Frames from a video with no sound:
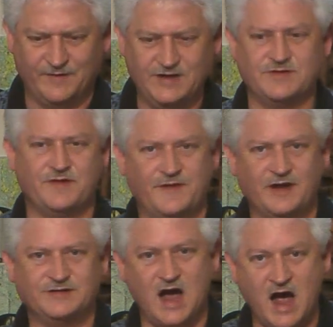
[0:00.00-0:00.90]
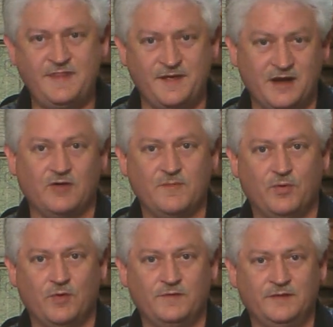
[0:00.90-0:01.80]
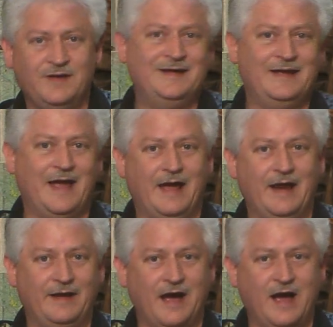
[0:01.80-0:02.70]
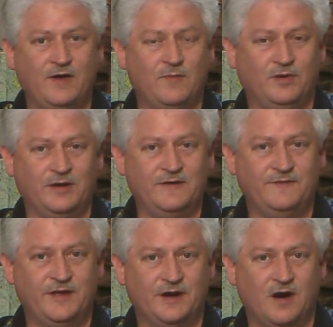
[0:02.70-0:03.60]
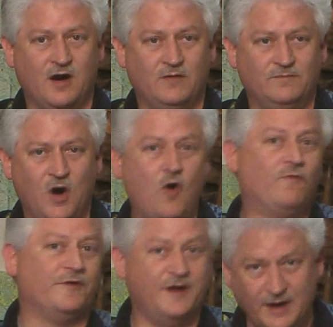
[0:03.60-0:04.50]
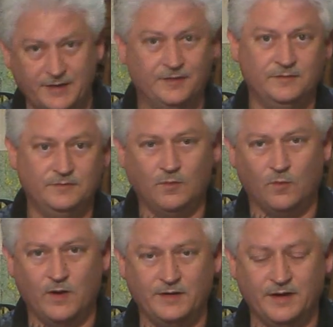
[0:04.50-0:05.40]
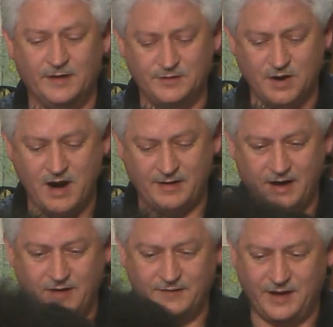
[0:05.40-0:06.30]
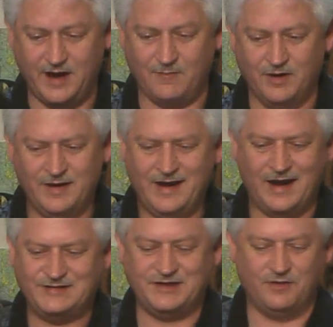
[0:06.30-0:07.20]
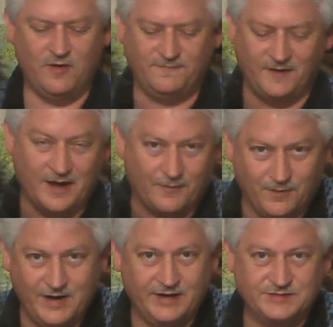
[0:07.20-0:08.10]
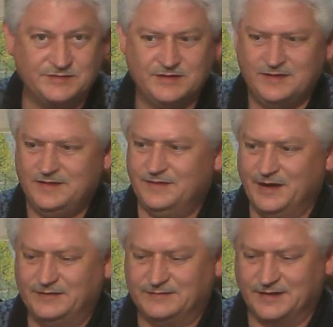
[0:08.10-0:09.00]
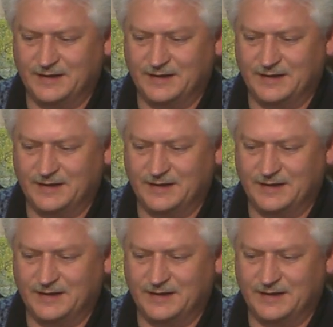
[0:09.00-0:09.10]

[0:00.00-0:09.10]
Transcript: These are the things I think are important, and I don't believe that are overdone when you're out carrying the camera. I see an awful lot of rigs that